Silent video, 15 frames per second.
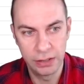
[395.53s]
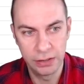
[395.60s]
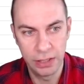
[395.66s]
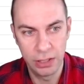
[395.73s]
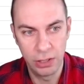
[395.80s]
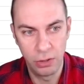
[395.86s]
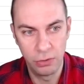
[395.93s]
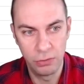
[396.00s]
The
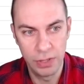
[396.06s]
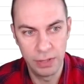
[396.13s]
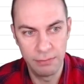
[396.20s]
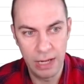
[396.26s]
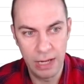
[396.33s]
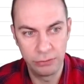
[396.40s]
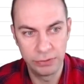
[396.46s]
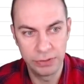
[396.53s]
loan
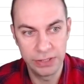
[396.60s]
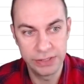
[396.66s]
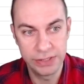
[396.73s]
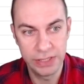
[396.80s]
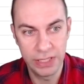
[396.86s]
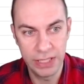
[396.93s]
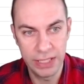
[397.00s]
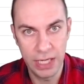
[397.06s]
amount is
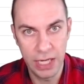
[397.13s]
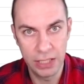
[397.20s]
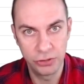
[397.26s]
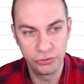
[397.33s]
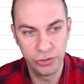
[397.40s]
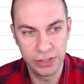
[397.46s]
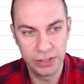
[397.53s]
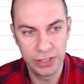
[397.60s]

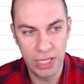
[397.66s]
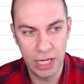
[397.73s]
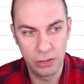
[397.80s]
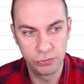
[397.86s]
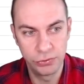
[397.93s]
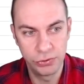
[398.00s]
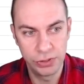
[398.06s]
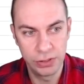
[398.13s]

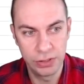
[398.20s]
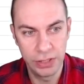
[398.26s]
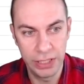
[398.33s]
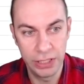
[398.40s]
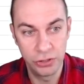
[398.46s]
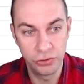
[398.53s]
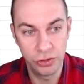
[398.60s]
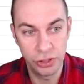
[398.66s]
$300,000.
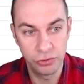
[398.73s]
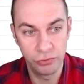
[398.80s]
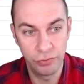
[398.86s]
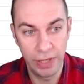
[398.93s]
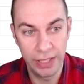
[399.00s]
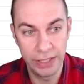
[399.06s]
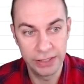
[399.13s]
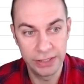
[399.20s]
Interest
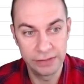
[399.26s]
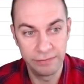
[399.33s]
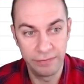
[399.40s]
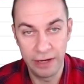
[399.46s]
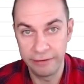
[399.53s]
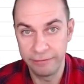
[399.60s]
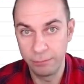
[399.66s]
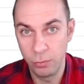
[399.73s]
rate is
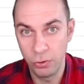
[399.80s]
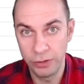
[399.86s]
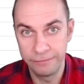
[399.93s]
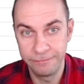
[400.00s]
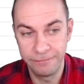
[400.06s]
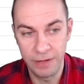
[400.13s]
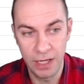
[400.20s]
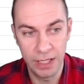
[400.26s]

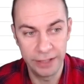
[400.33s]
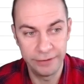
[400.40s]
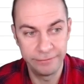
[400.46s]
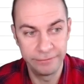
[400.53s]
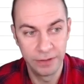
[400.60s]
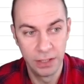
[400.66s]
5.5.